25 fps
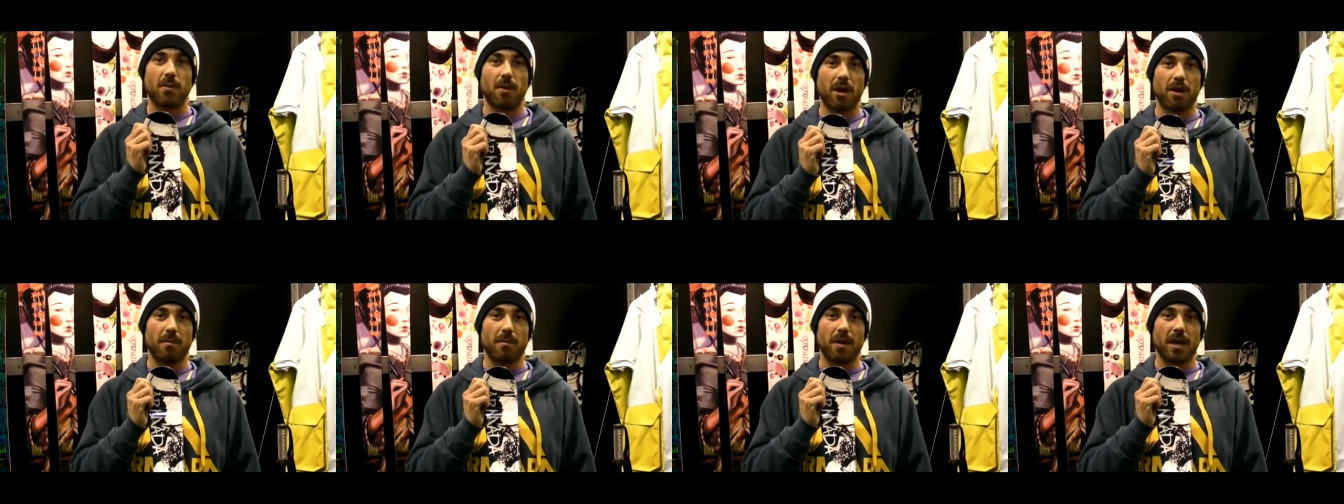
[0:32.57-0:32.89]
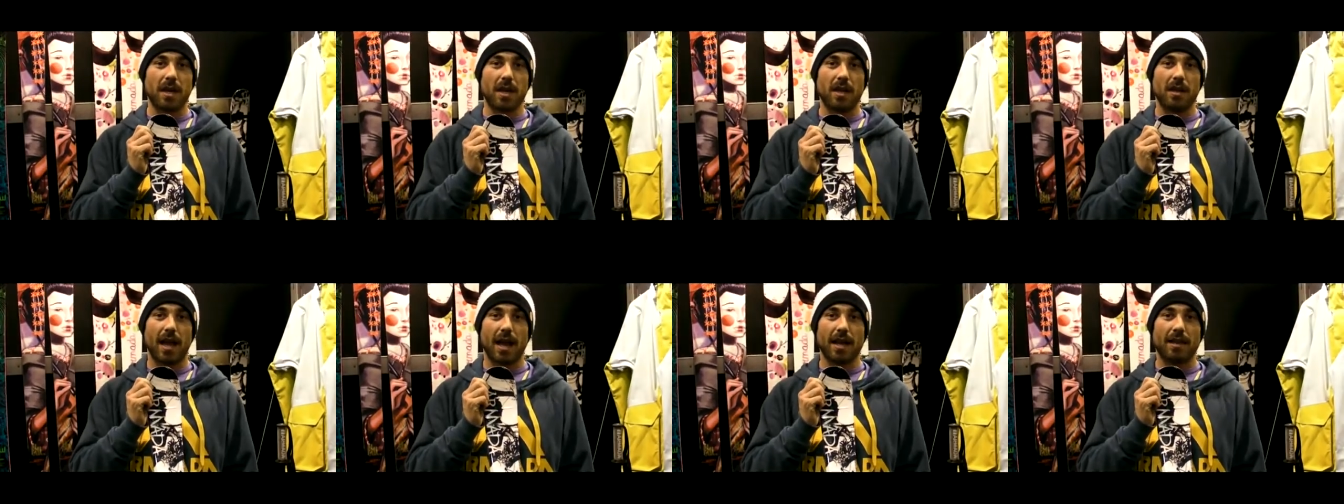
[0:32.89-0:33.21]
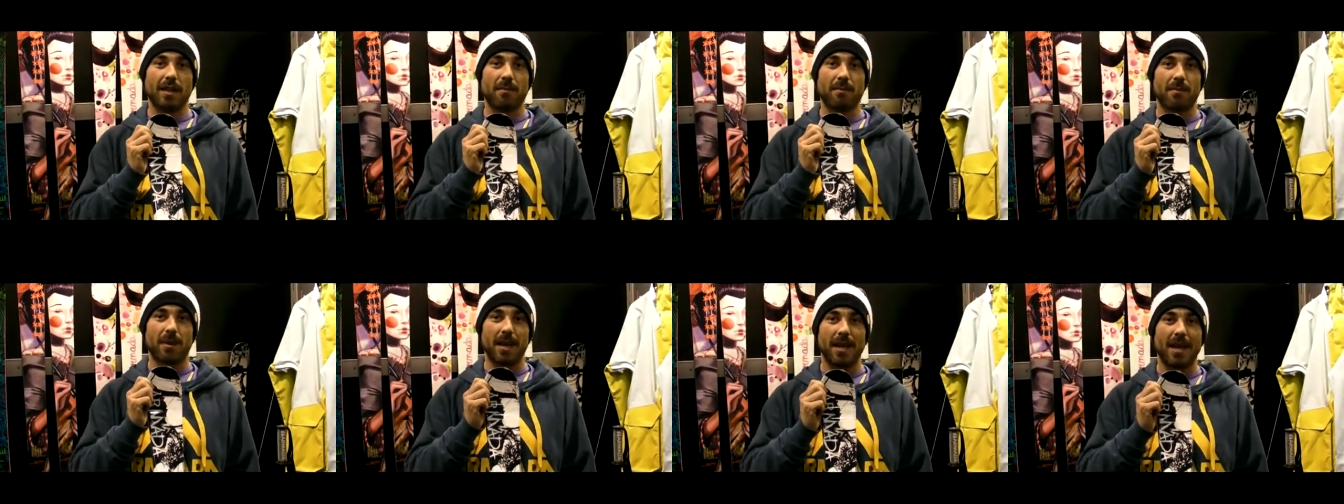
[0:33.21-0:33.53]
that want to be
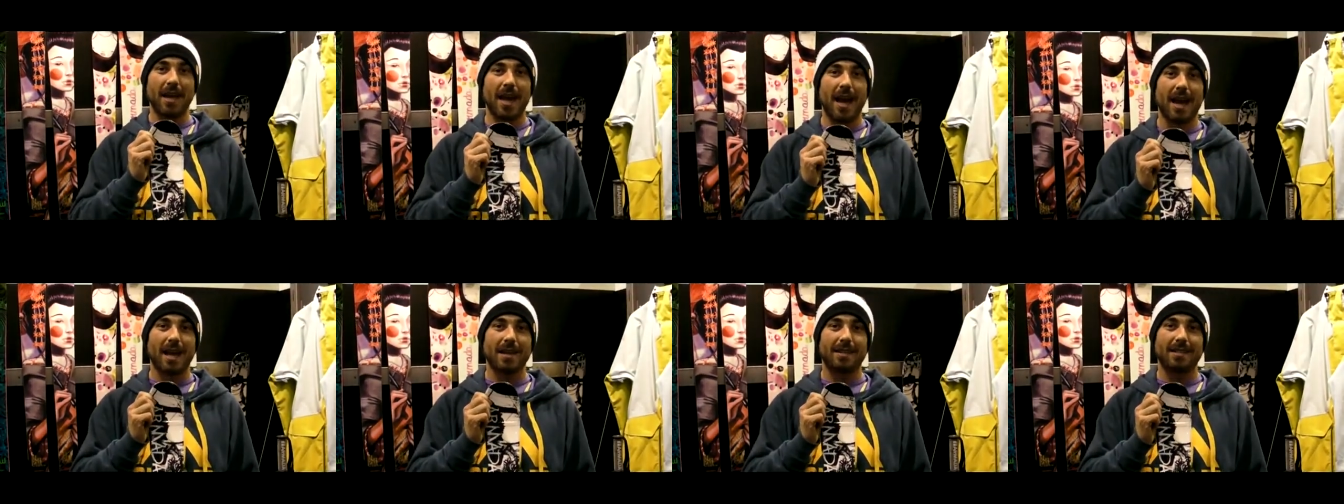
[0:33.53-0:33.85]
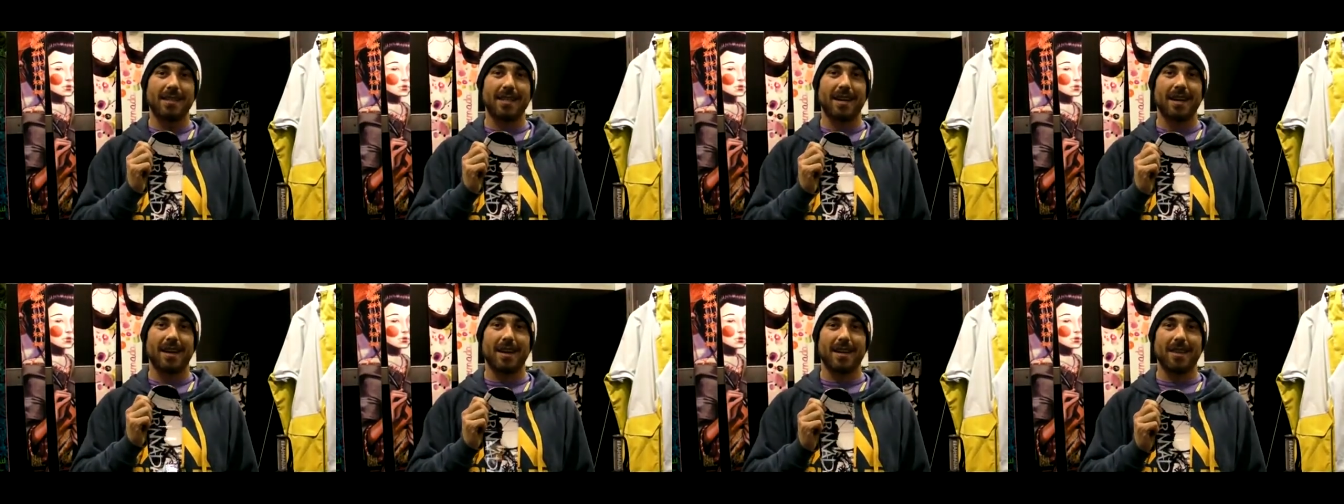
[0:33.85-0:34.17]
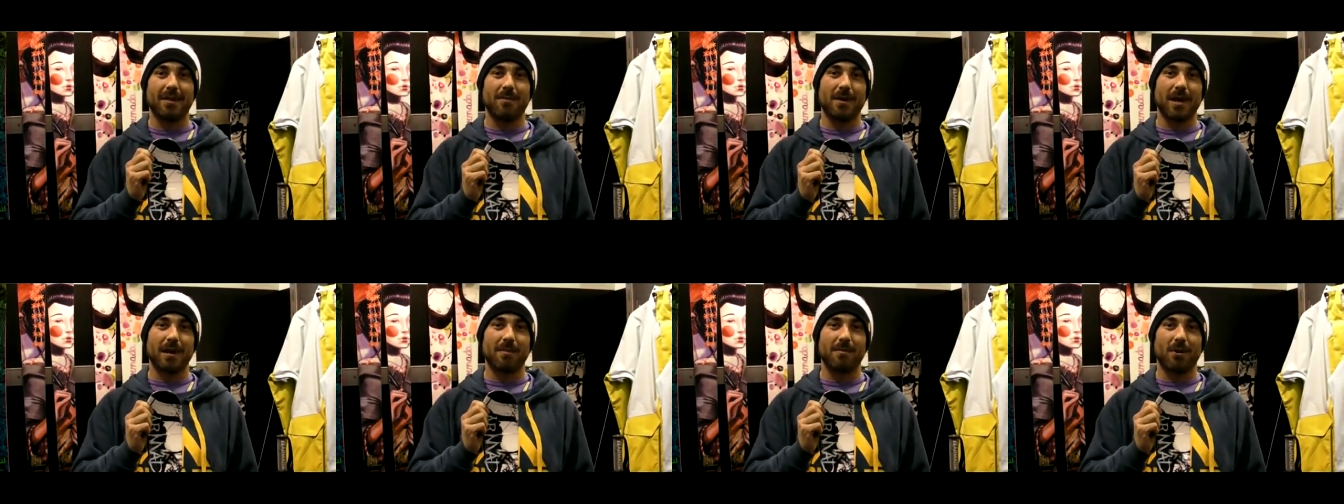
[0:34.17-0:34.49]
like the big guys and get
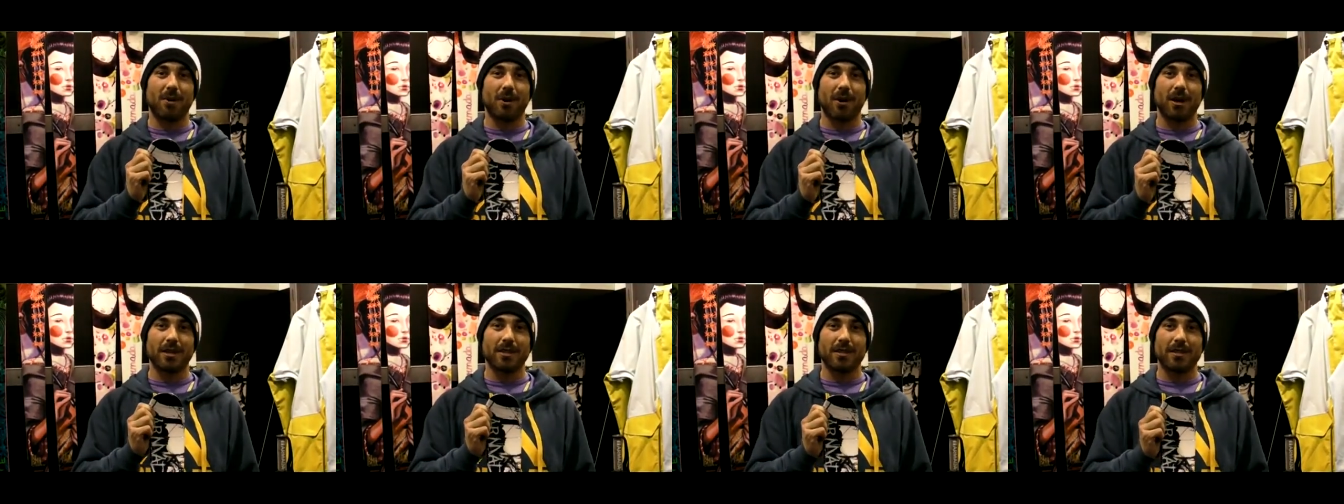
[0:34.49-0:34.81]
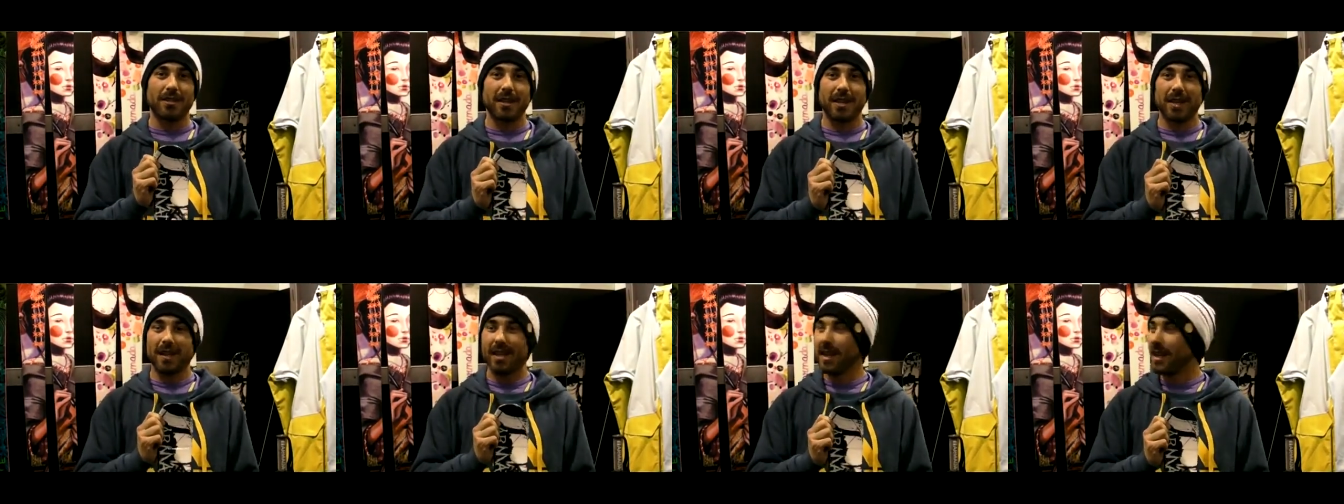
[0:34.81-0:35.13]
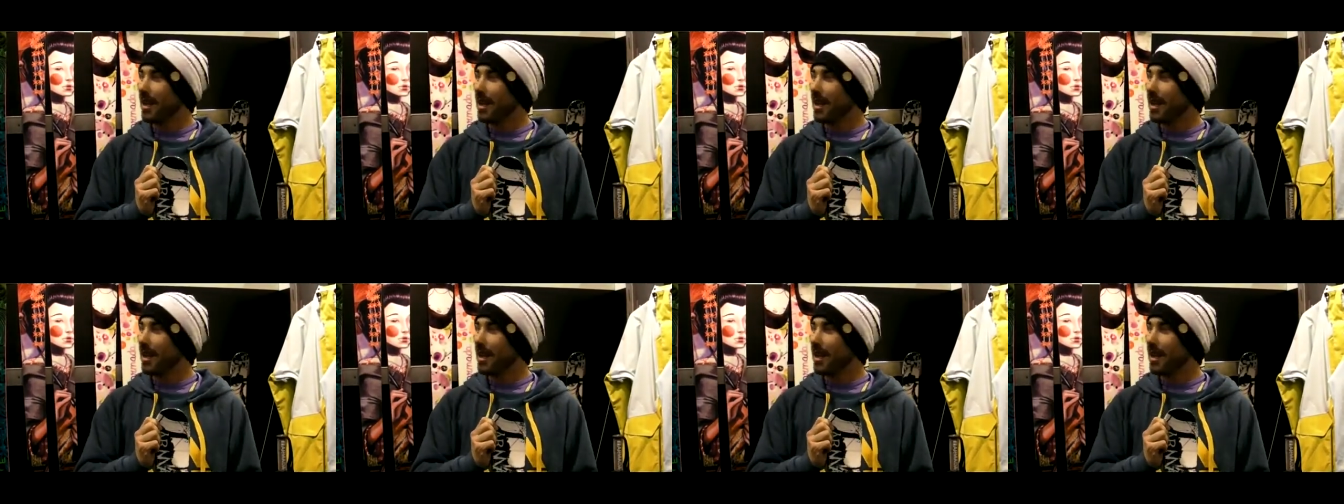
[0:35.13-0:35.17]
on the big boards.